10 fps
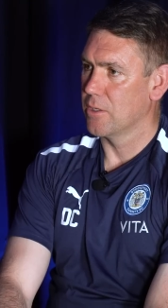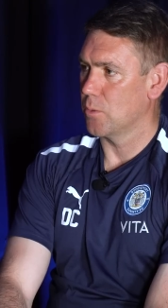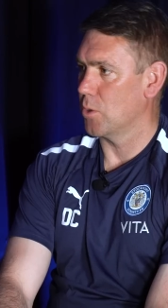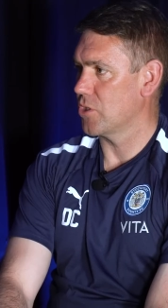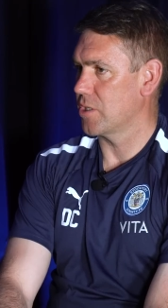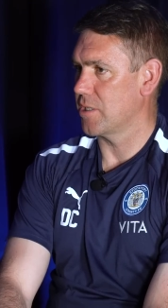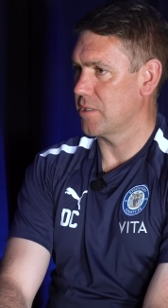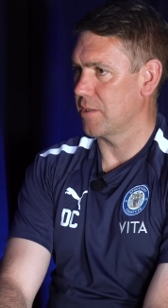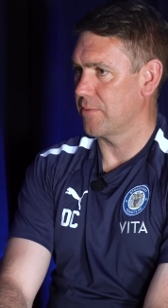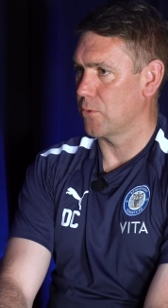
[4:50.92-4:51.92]
The one
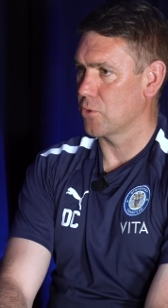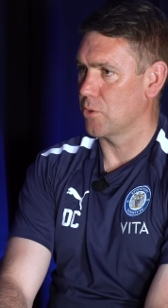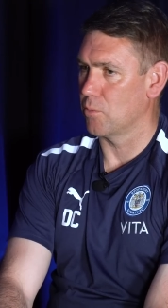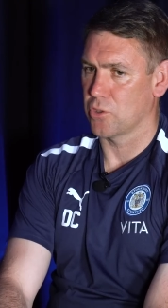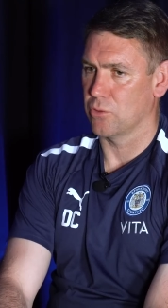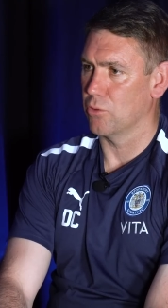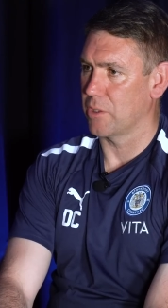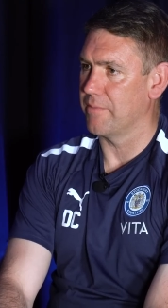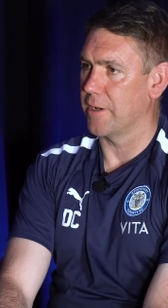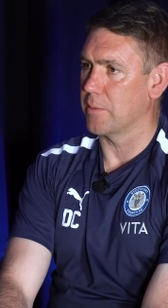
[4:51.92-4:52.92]
statistic for us that wasn't
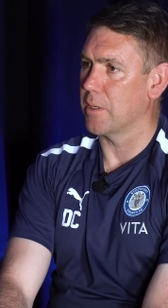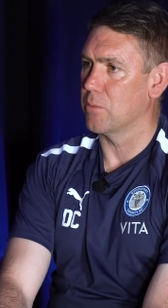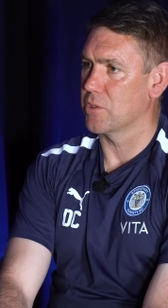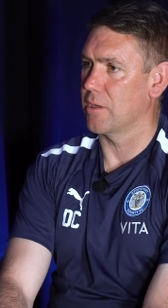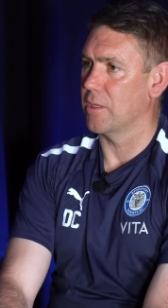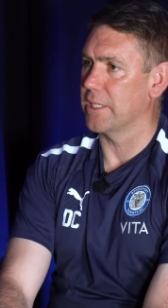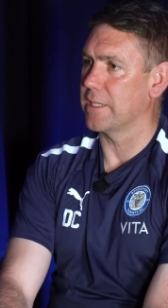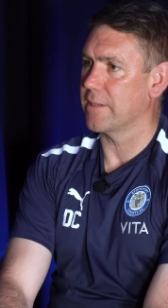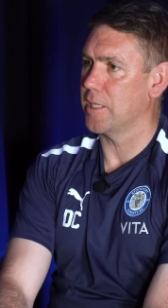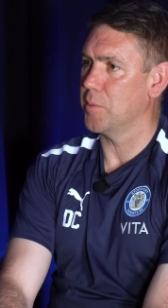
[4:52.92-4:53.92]
looking very well was a
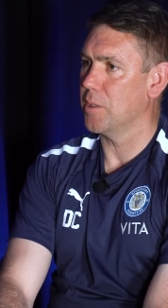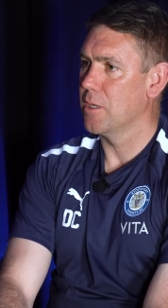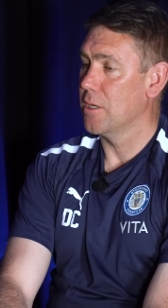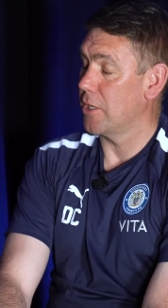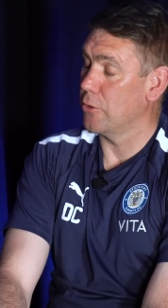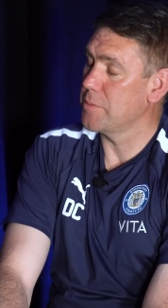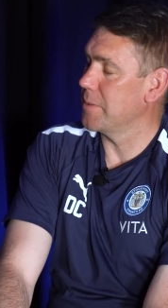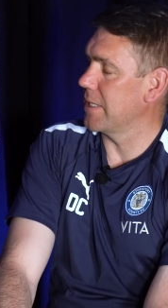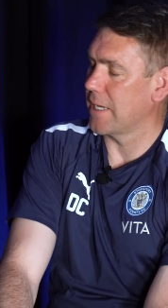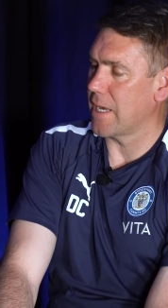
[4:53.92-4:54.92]
league table. And
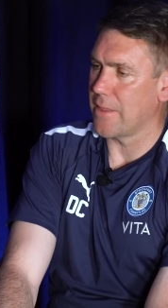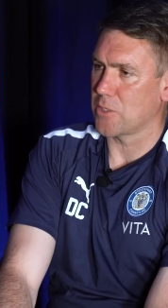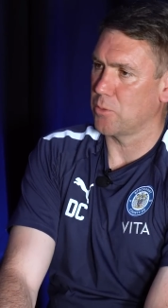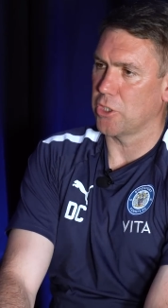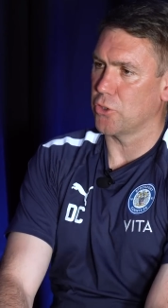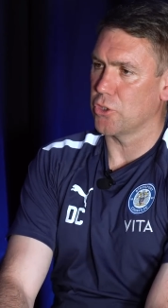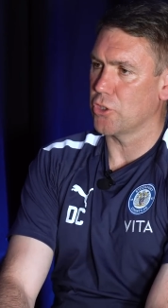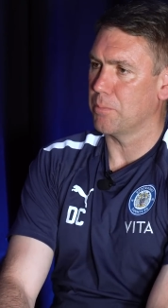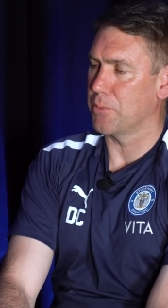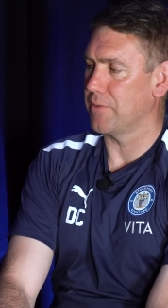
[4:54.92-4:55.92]
ultimately, I get that's what you're
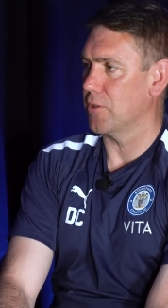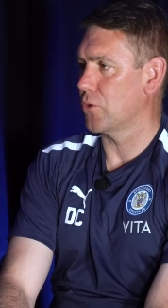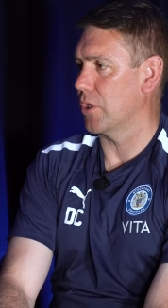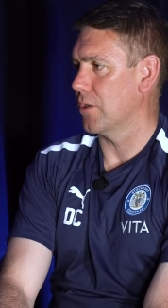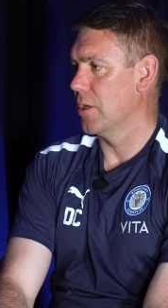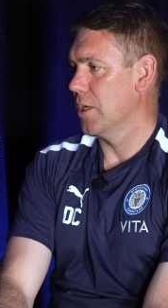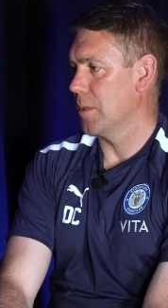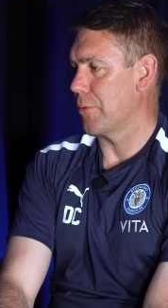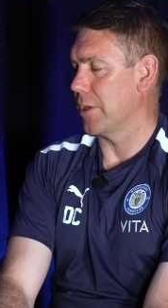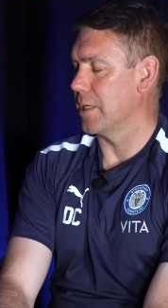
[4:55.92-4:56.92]
judged on. But if you look at
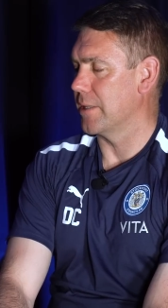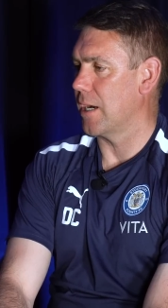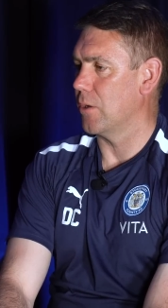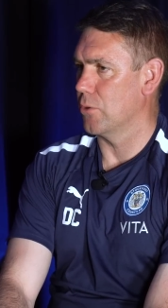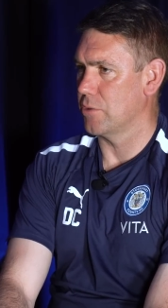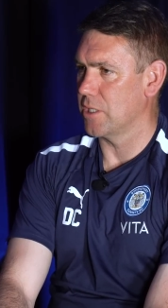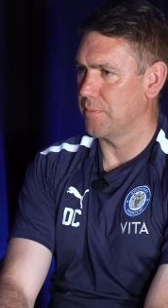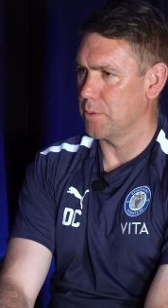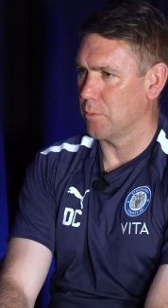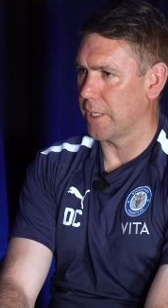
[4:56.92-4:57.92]
breaking down those
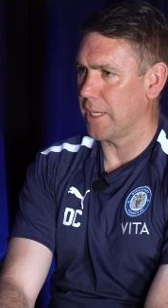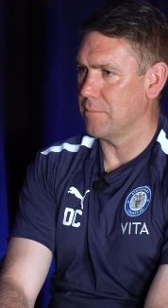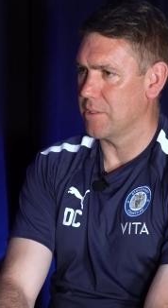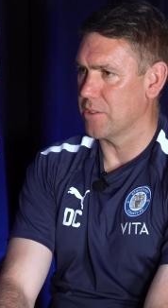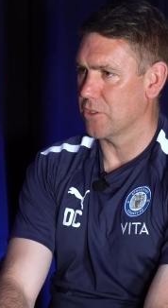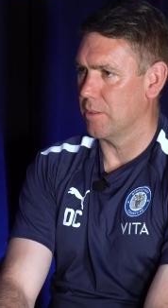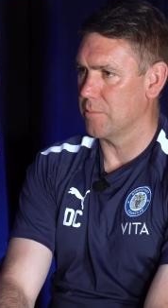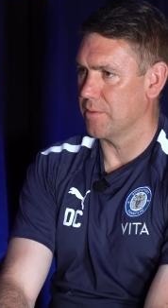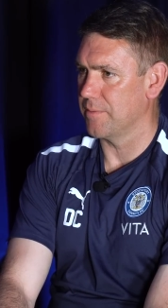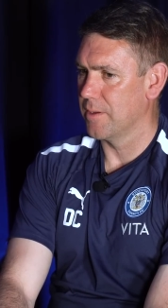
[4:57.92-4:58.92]
individual games in
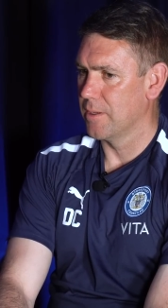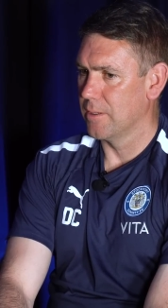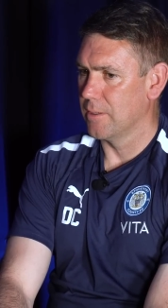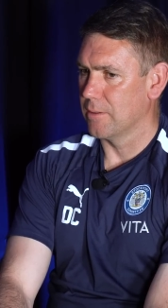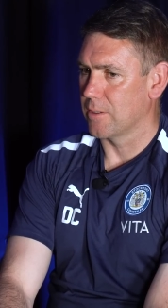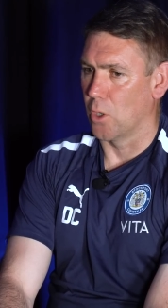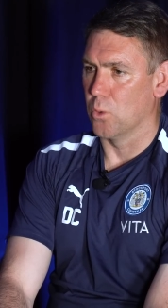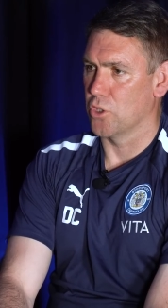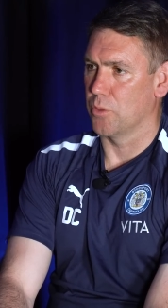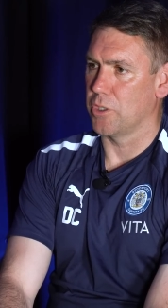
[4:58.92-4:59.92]
terms of
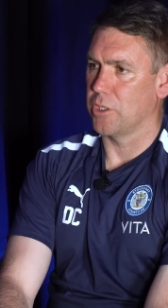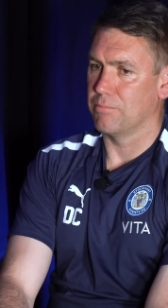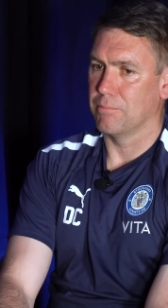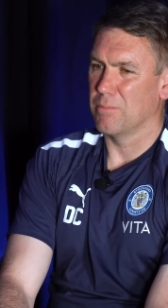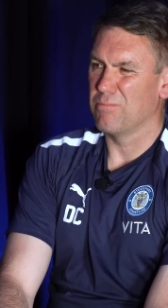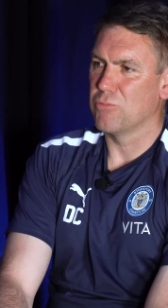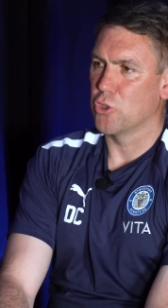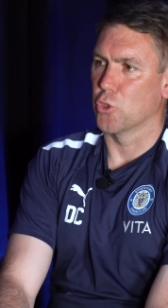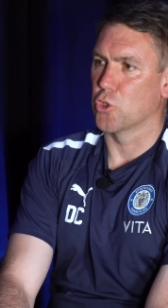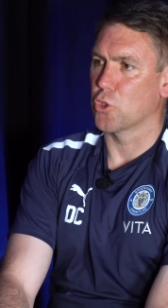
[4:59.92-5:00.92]
goals that we
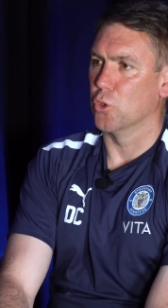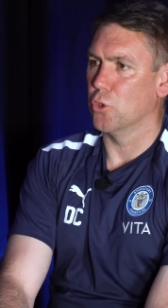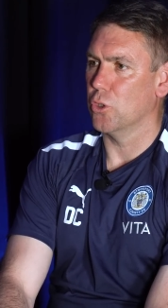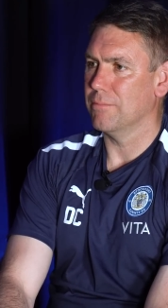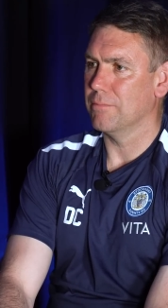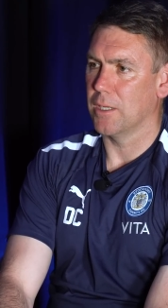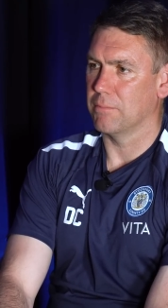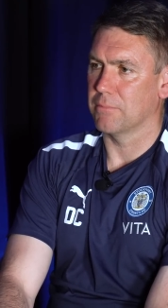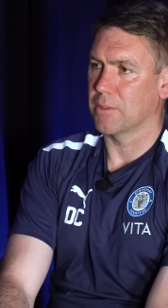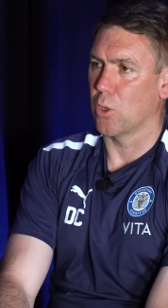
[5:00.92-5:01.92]
should score
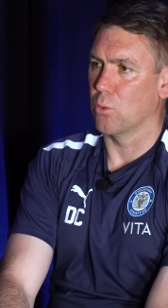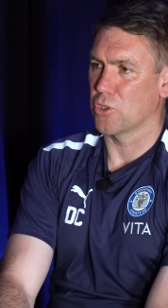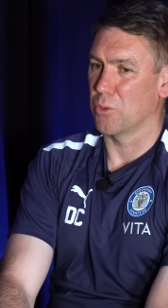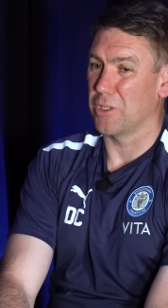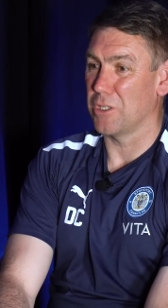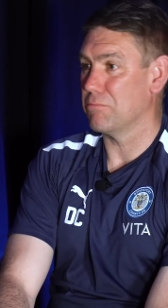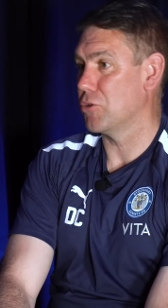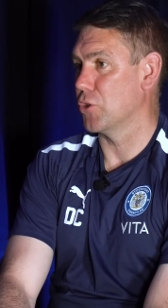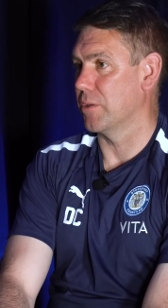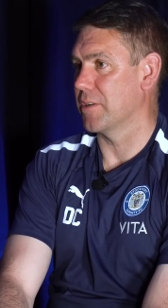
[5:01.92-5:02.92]
and goals that we should have